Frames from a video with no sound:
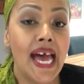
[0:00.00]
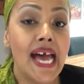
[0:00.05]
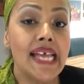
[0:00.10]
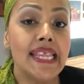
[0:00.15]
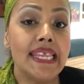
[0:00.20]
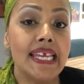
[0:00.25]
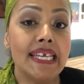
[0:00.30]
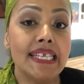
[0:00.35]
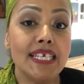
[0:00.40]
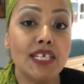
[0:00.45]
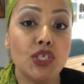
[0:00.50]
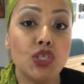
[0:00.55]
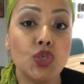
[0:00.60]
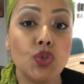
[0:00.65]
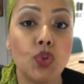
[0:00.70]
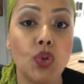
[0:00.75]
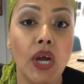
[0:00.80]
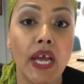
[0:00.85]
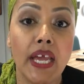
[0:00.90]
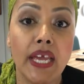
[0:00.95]
And then the
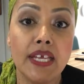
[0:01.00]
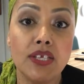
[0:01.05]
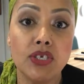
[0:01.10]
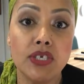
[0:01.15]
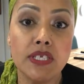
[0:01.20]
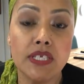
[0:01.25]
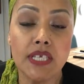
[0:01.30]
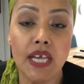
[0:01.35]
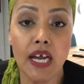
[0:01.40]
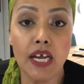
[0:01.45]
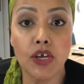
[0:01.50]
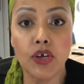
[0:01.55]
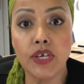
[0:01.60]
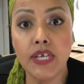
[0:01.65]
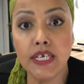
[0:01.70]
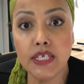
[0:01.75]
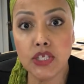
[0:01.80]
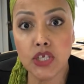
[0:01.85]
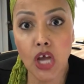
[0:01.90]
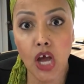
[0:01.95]
two agents are
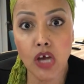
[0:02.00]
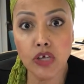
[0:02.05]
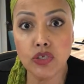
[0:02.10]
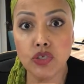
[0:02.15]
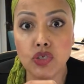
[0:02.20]
going to talk.